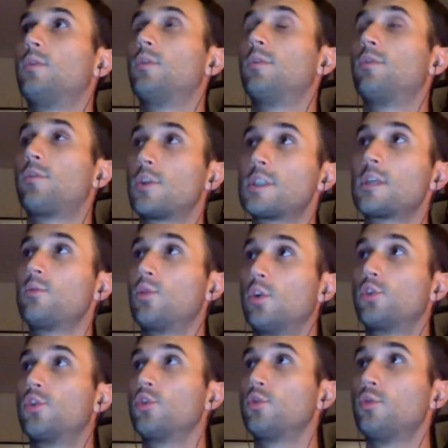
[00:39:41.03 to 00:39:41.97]
the first
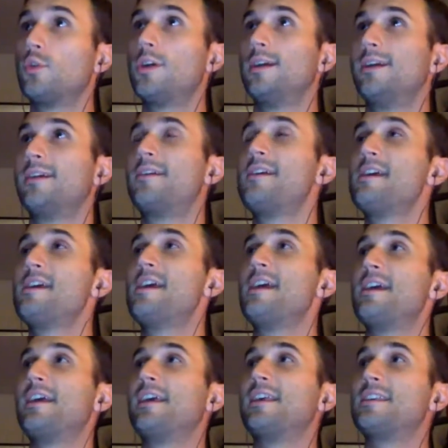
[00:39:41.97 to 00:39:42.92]
thing we'll do
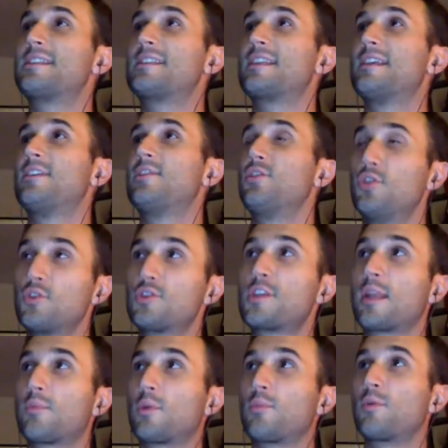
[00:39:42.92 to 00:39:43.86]
is
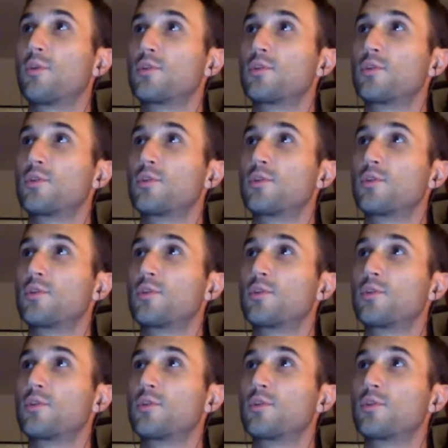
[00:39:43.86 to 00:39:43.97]
use that